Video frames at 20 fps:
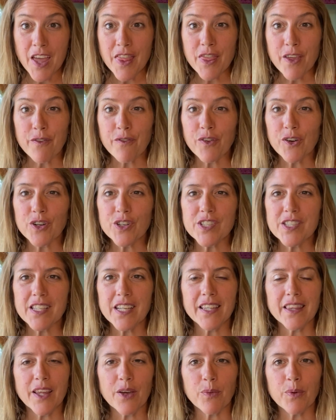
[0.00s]
The first
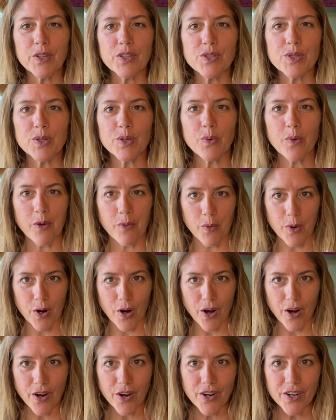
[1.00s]
thing that we do when we're
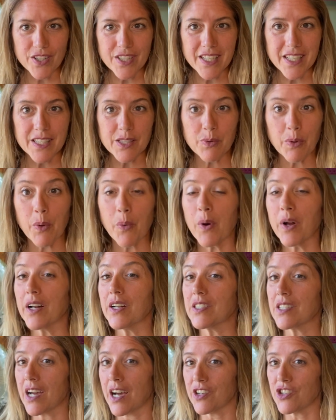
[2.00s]
hurt is we want to
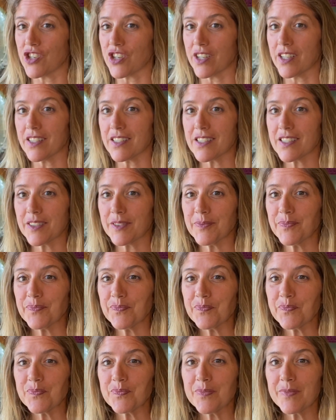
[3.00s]
touch it.
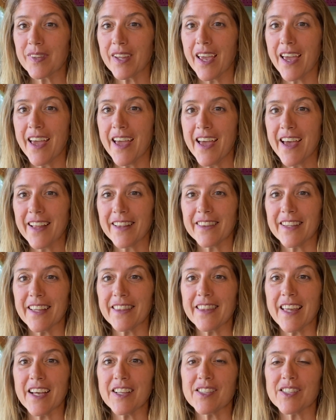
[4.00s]

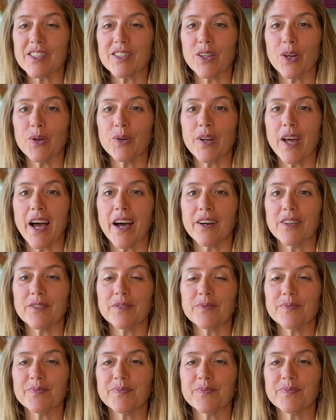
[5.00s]
Let that slow down.